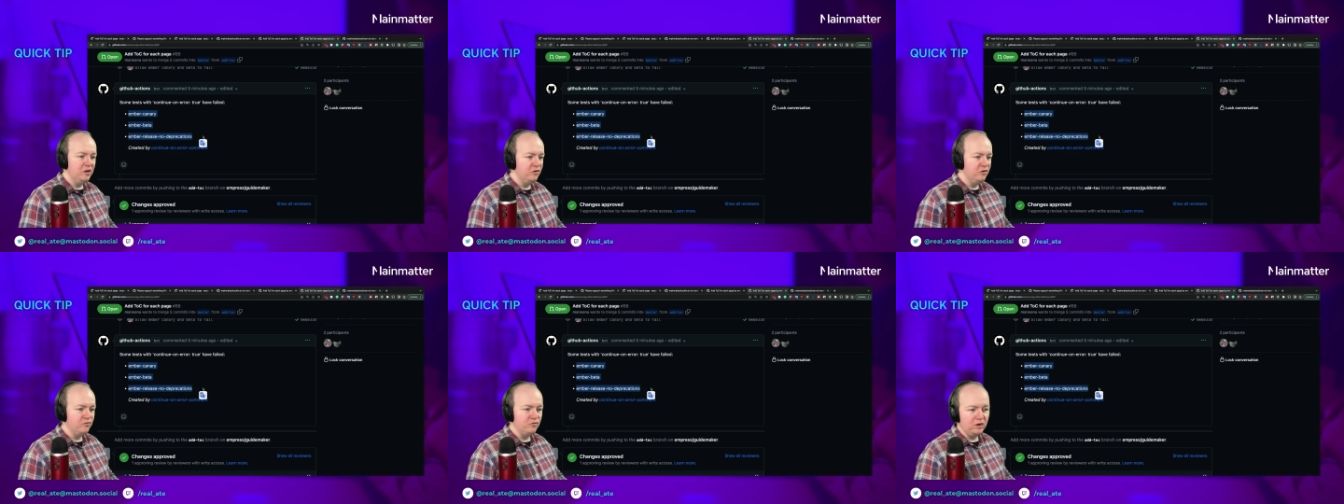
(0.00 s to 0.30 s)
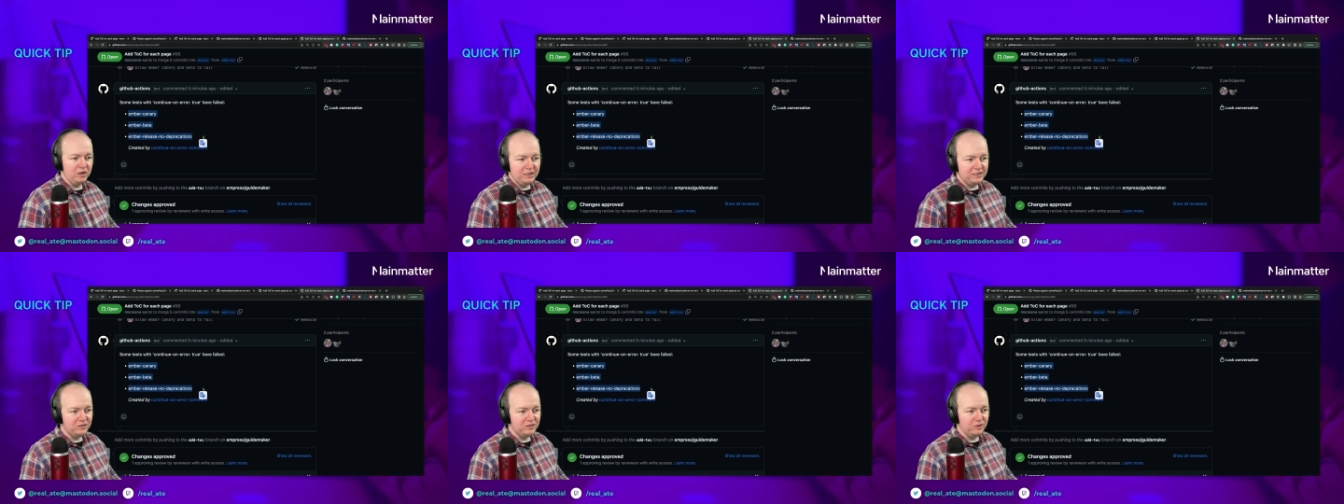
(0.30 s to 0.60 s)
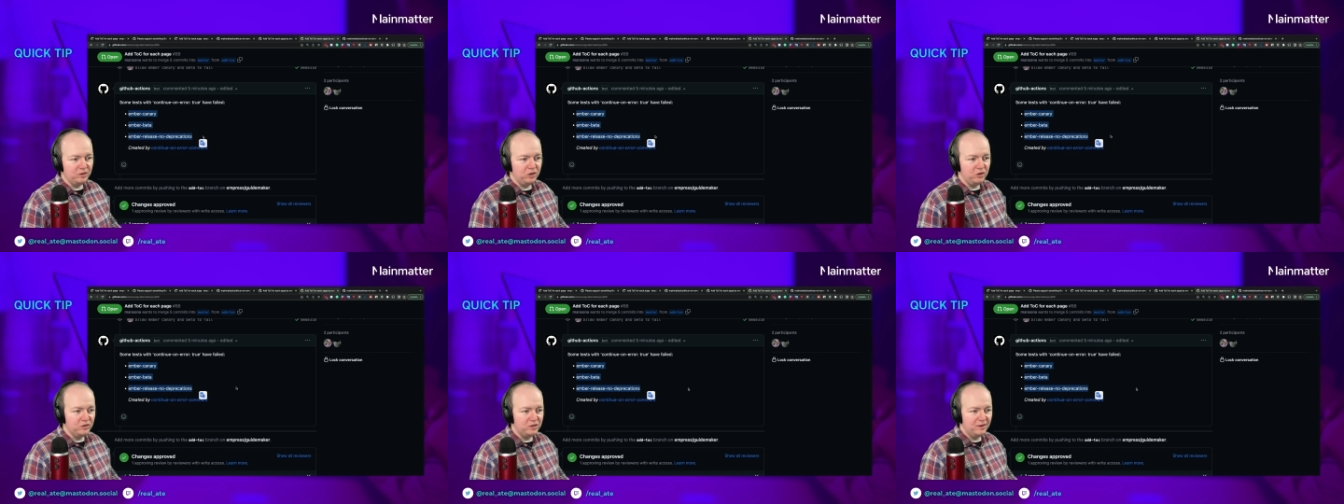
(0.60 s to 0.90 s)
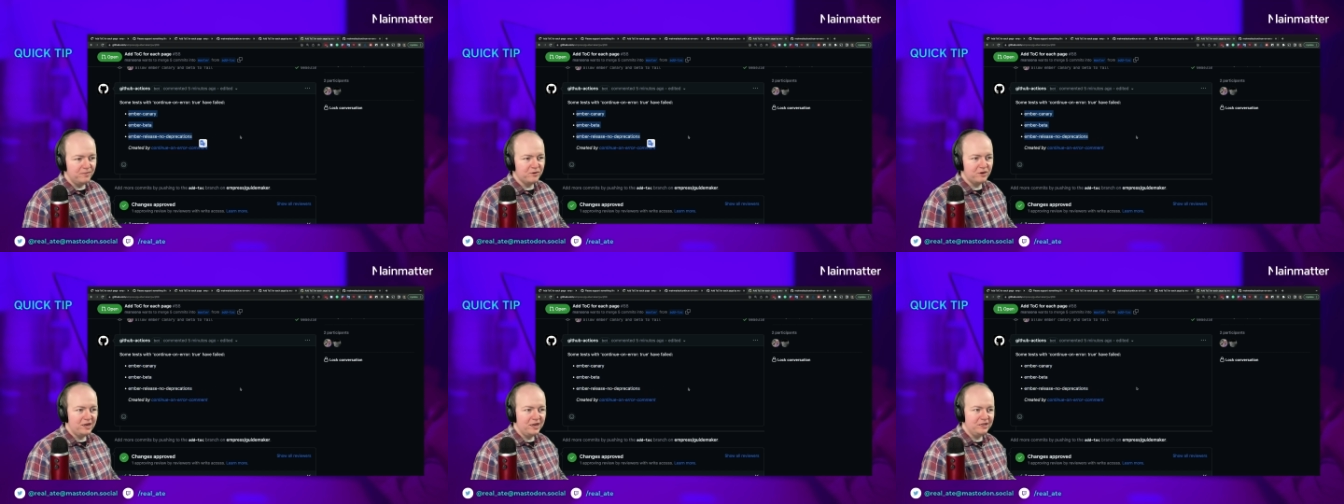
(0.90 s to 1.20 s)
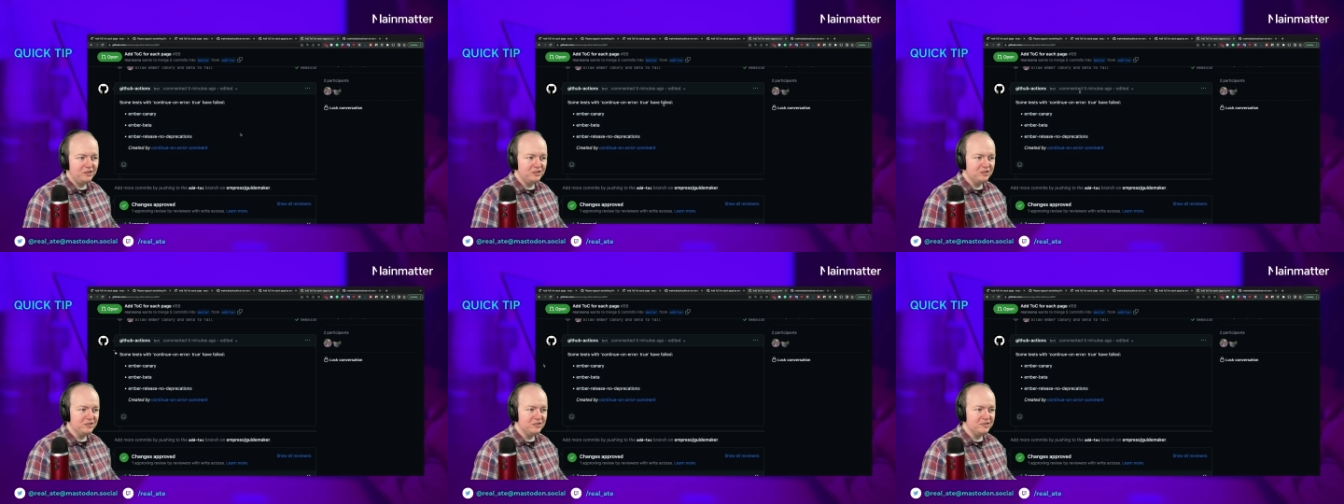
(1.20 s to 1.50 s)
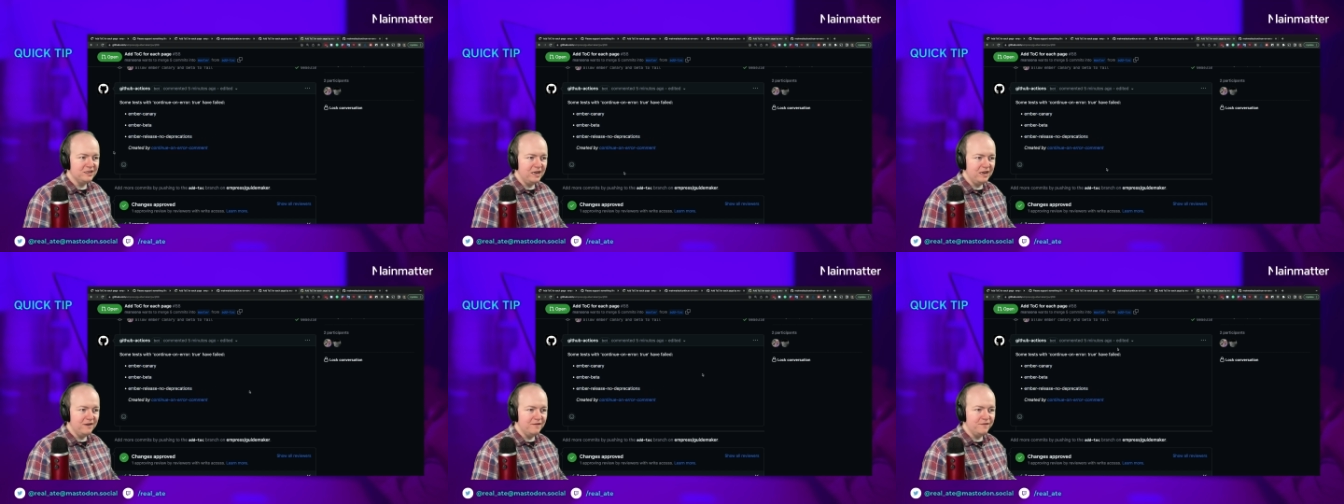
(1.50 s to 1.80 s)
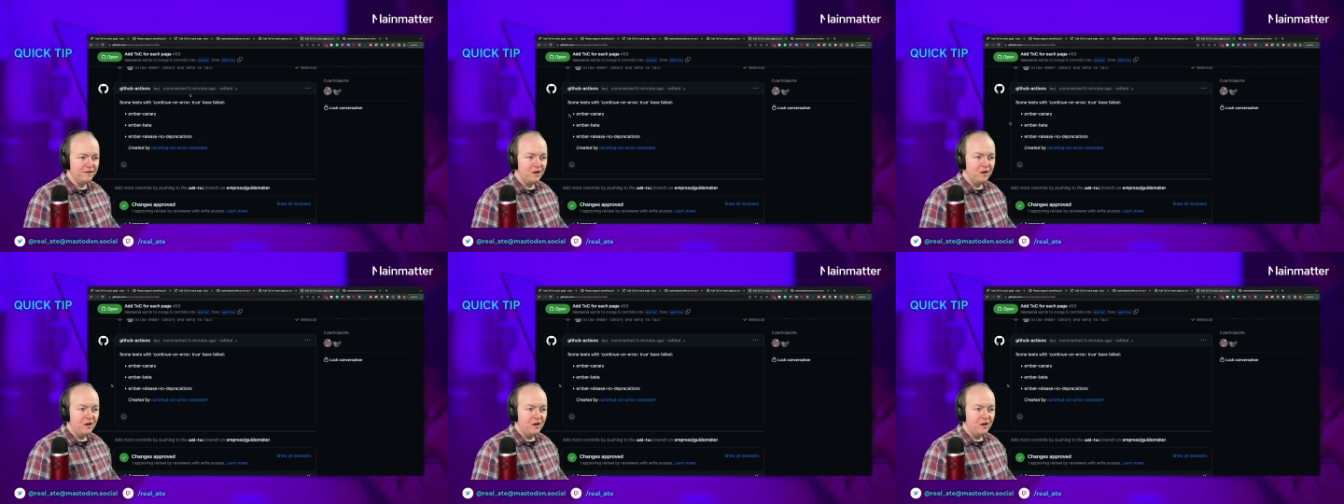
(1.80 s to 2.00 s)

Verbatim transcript: release with no deprecations have